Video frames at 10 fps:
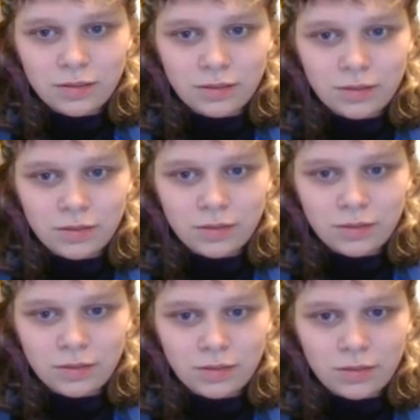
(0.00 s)

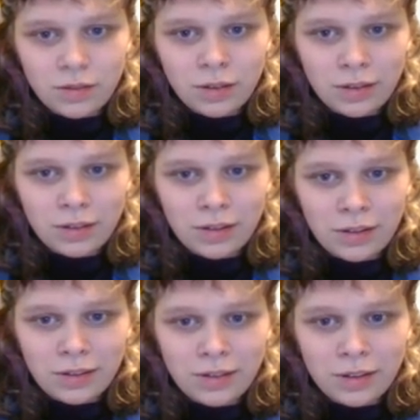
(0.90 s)

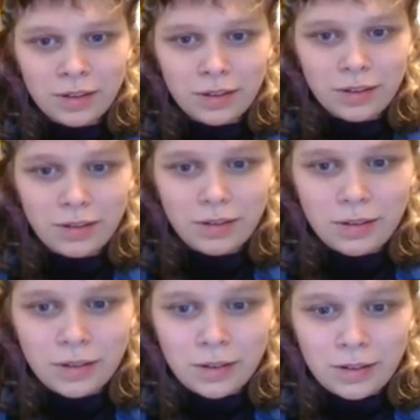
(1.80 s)

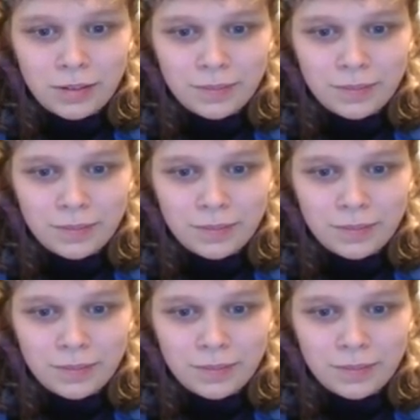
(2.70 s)
(no one is talking)